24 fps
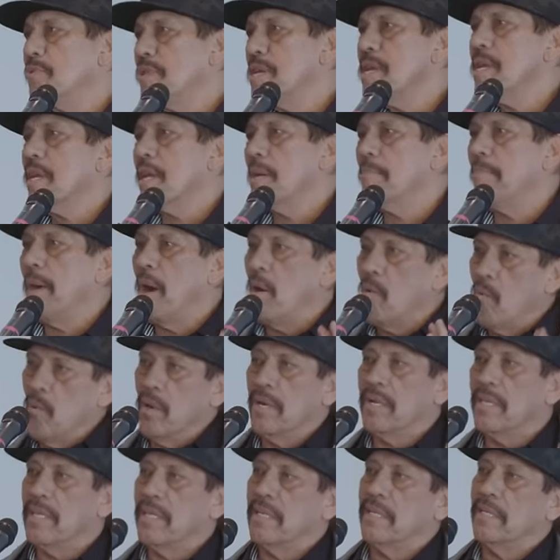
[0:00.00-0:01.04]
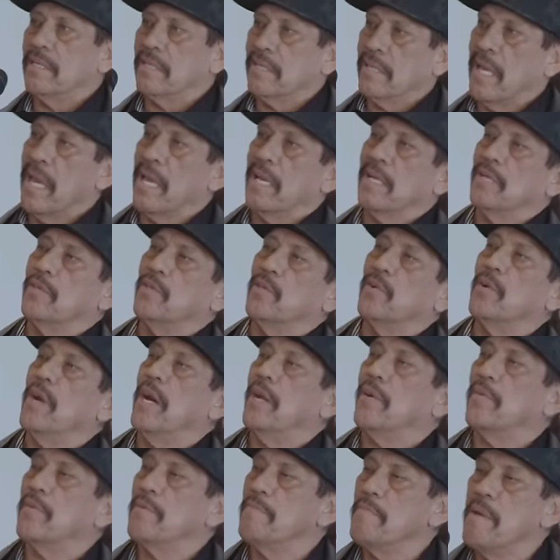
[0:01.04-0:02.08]
think about one of these things, you
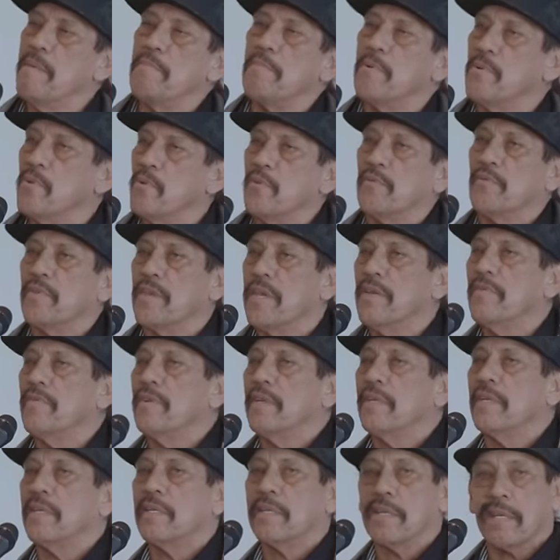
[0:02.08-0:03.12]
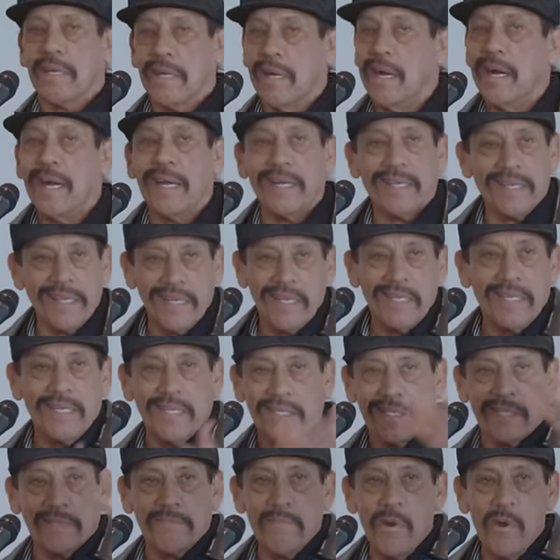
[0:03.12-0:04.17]
got to remember you've given it to God in
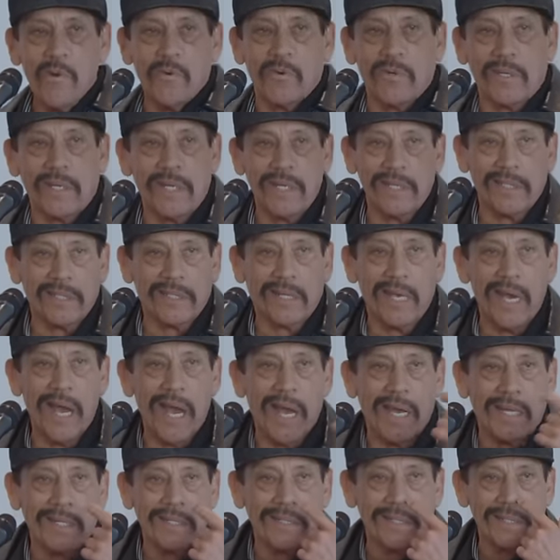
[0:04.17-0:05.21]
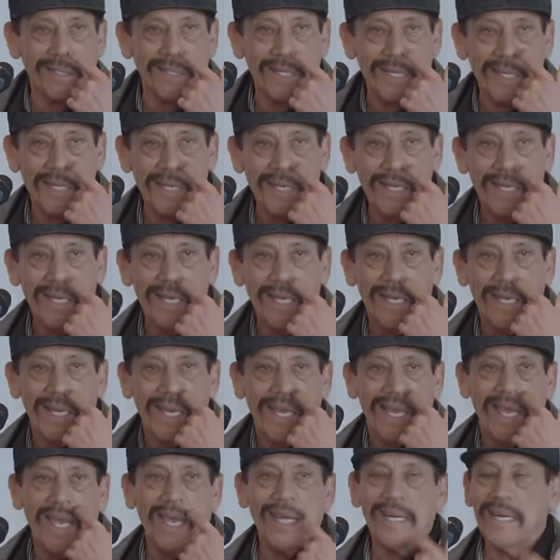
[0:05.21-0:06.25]
the smoke. It's God's.
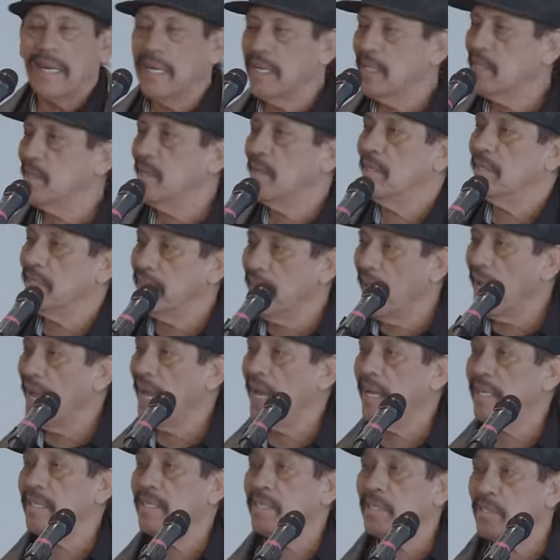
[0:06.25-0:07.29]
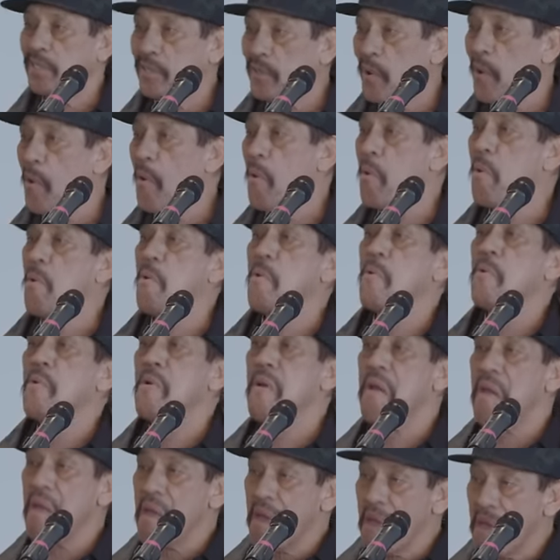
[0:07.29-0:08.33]
And I thought, that's
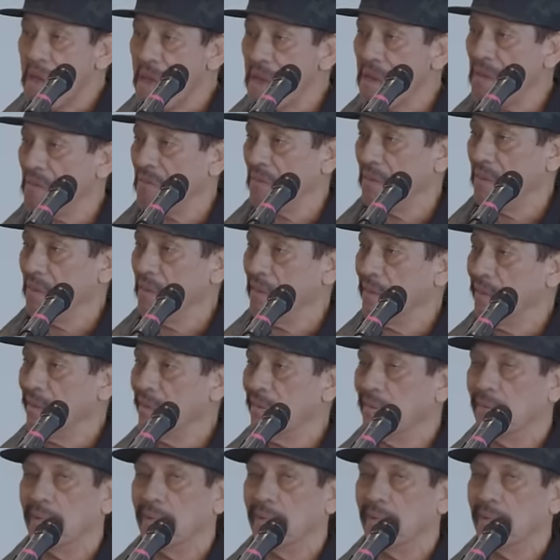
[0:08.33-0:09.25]
so heavy.